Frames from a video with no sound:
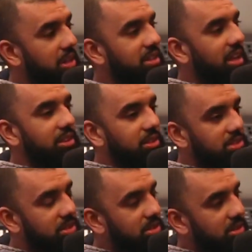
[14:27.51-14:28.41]
It's like
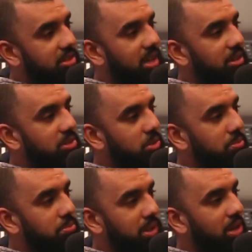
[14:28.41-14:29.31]
someone
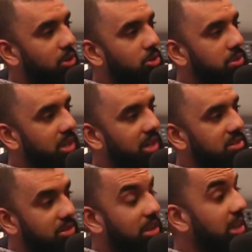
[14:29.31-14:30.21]
being at home, but the
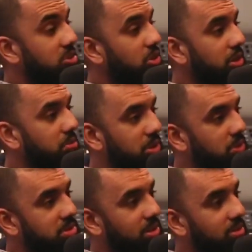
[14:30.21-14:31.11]
lights are on, but no
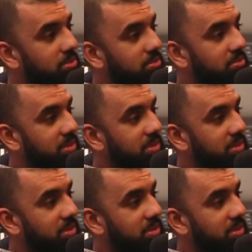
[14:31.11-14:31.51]
one's at home.